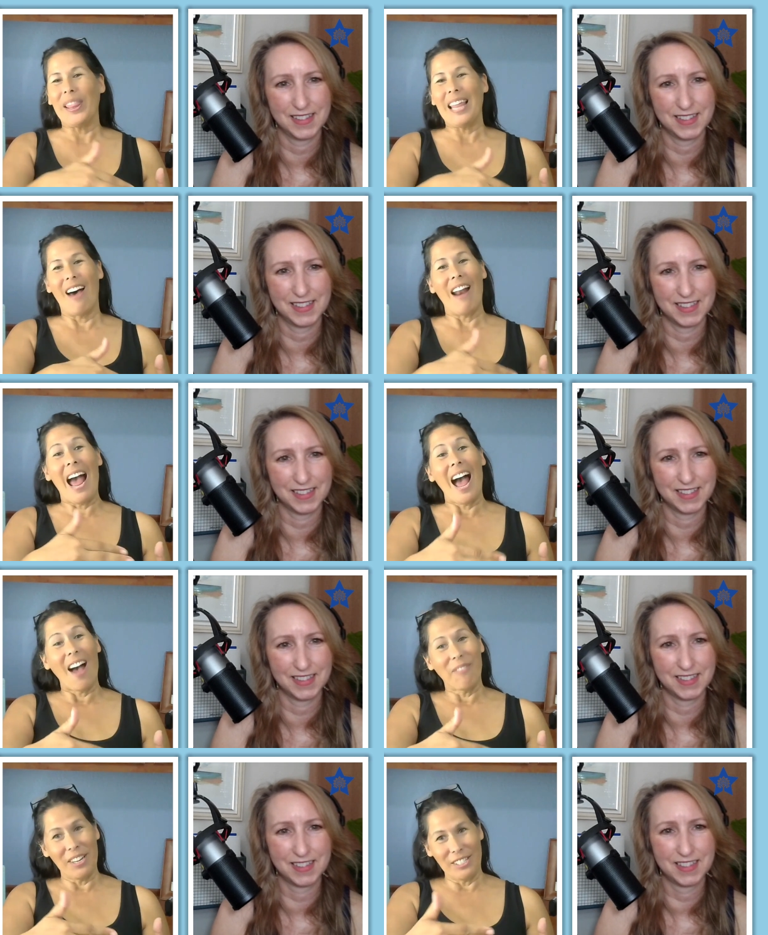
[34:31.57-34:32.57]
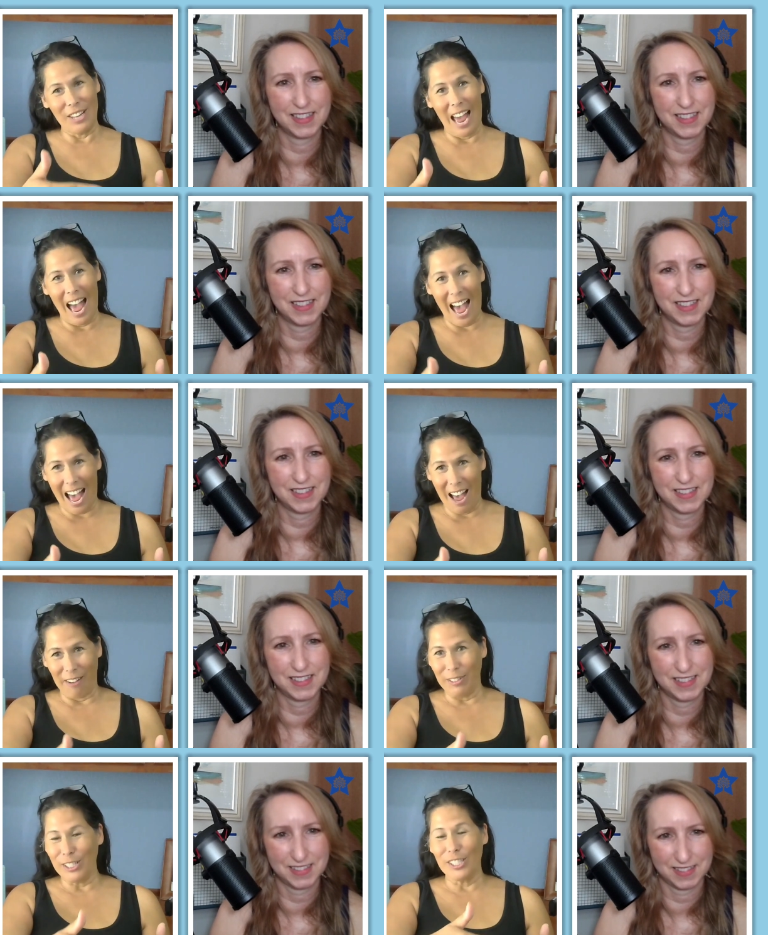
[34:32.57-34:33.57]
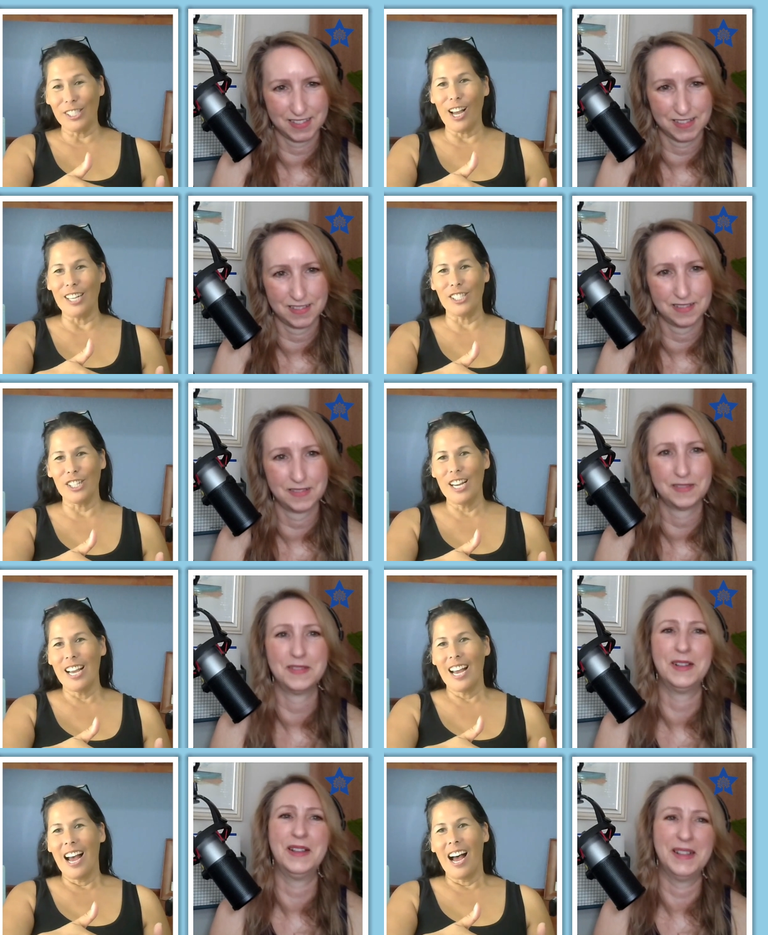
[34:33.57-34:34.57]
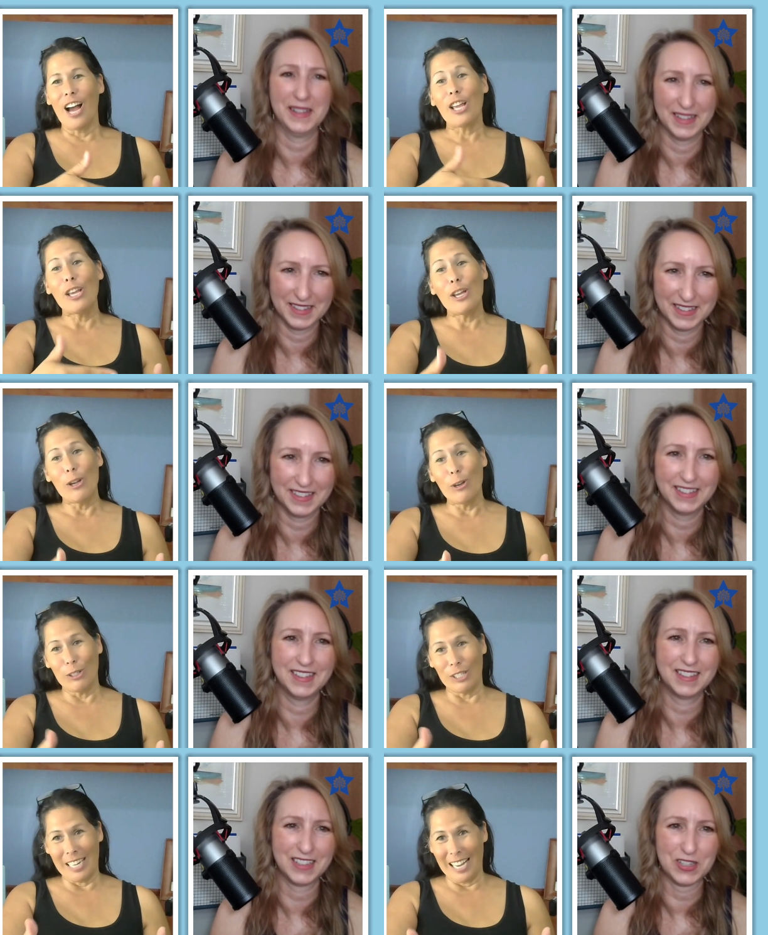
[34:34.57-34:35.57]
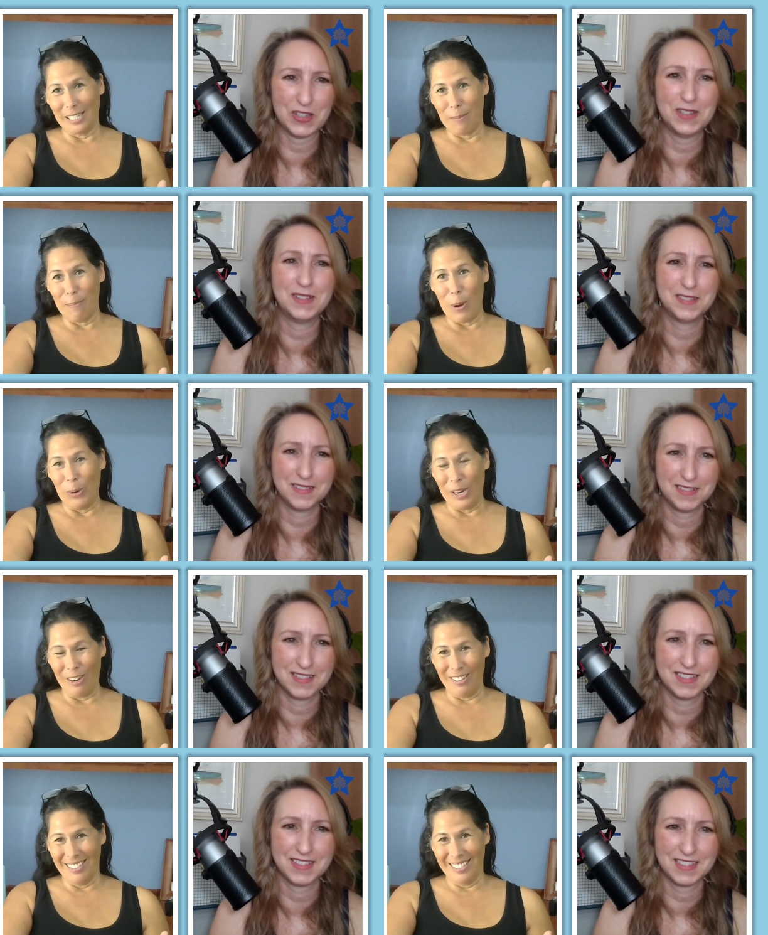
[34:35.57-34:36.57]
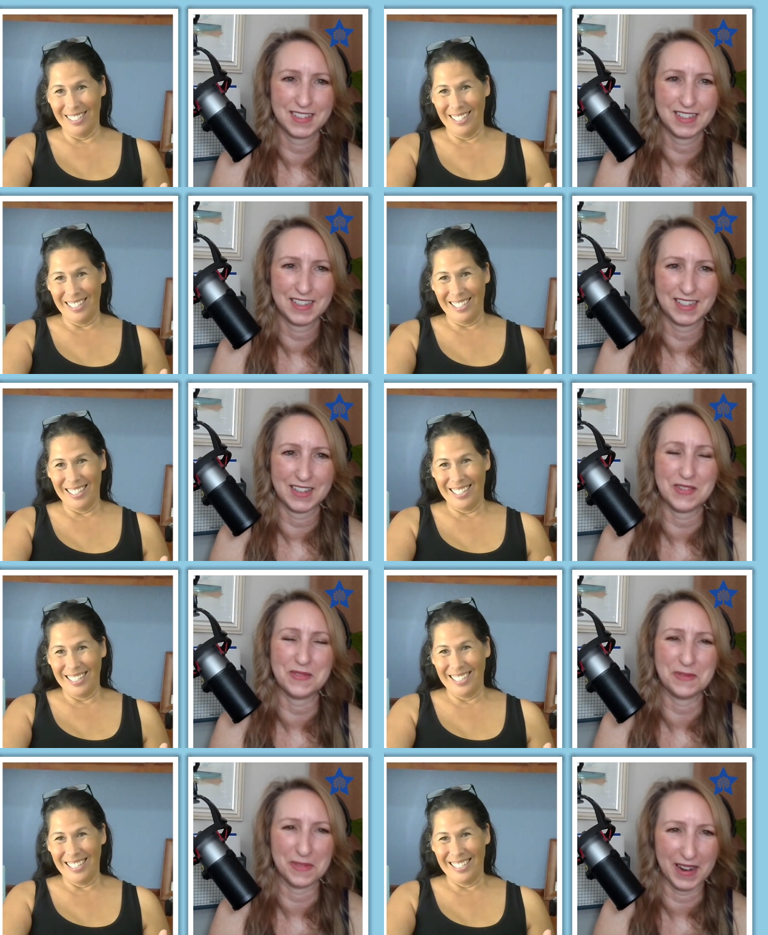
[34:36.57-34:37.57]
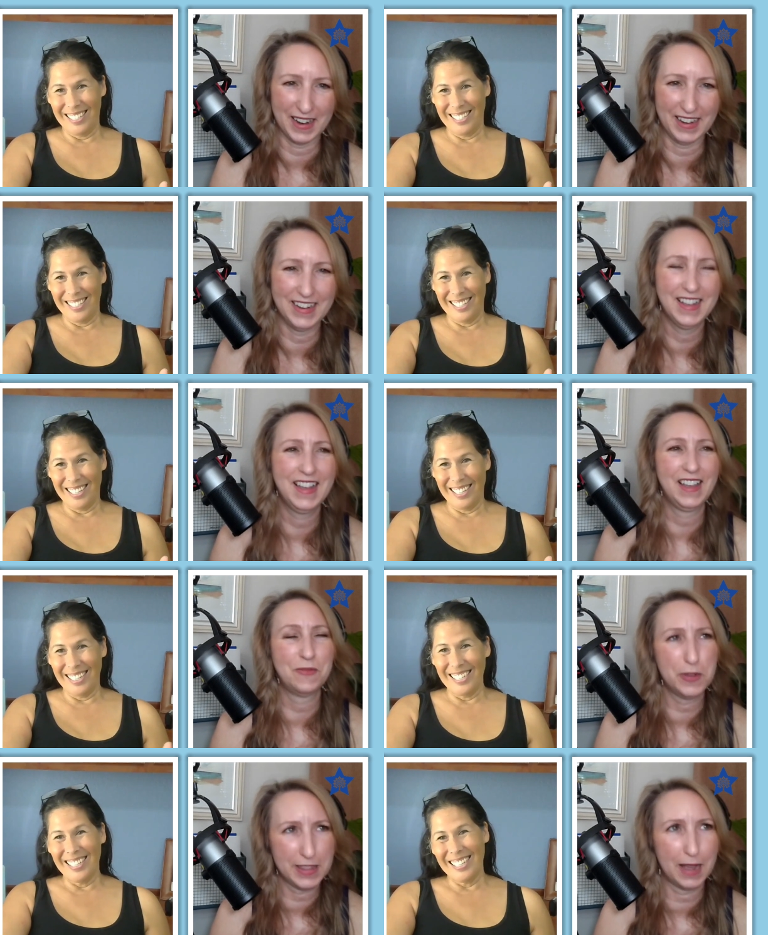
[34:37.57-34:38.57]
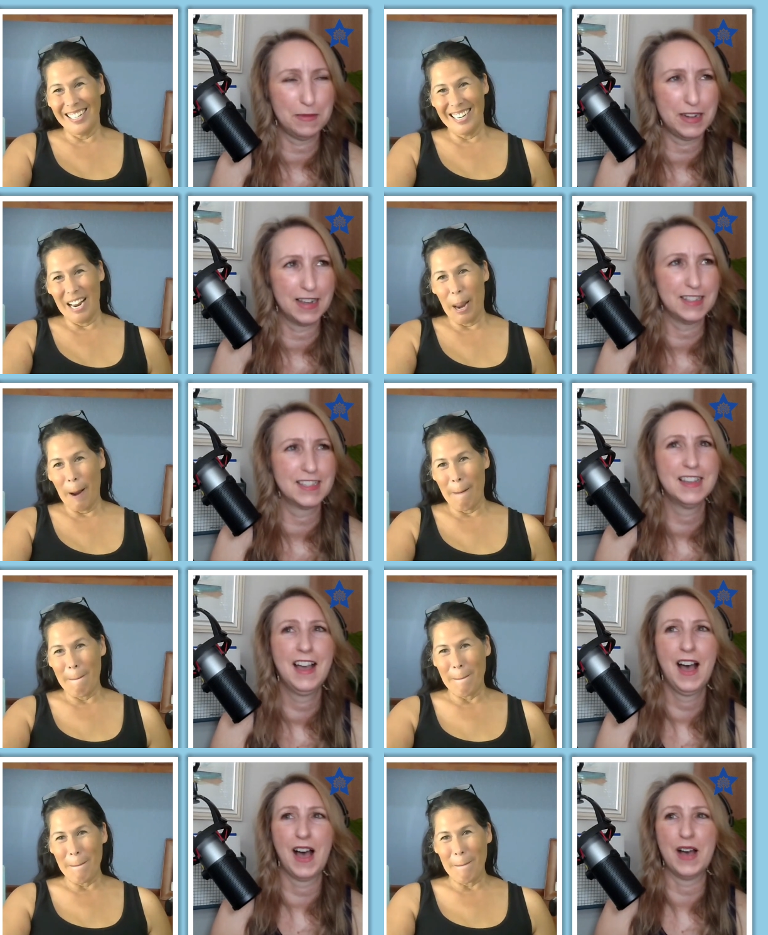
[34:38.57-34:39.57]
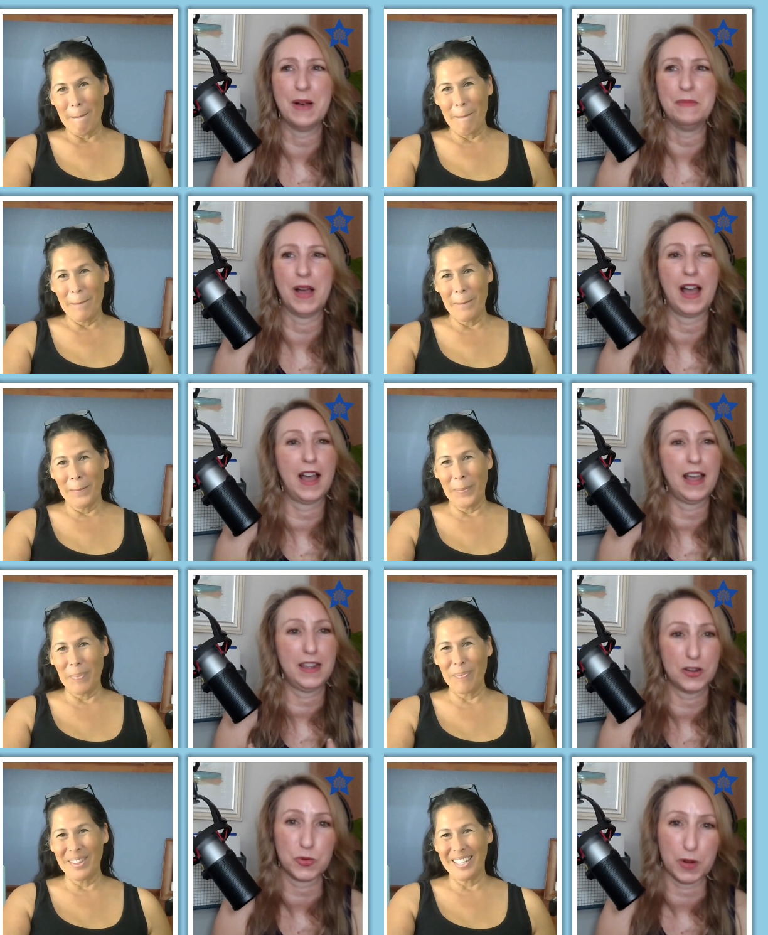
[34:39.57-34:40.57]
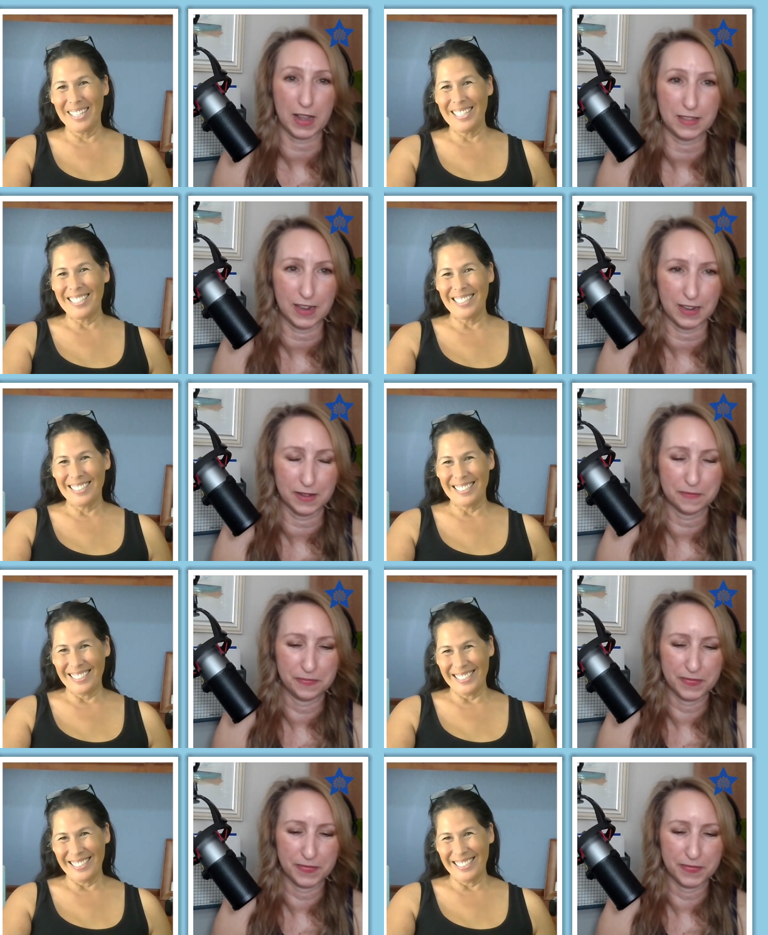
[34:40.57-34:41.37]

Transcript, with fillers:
Speaker 1: without having to have such a huge testimonial
Speaker 2: right wouldn't that be nice um, here's what i think